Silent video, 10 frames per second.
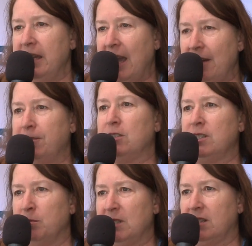After
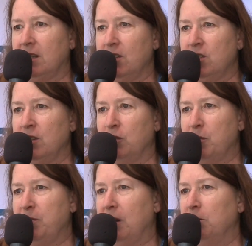some discussion, there were
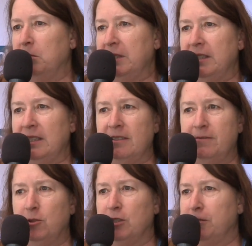probably
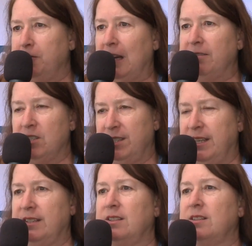4 or 5 or
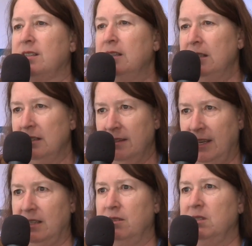6
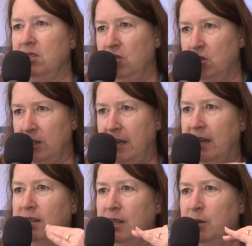that stood
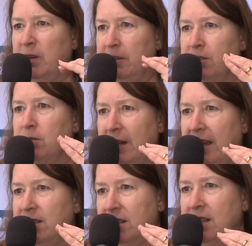out above the
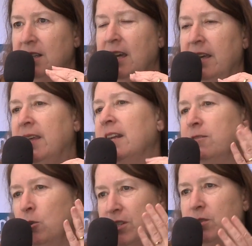rest. And then,
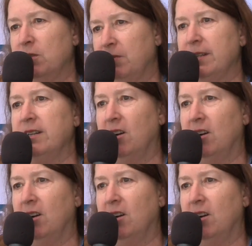of course, it was very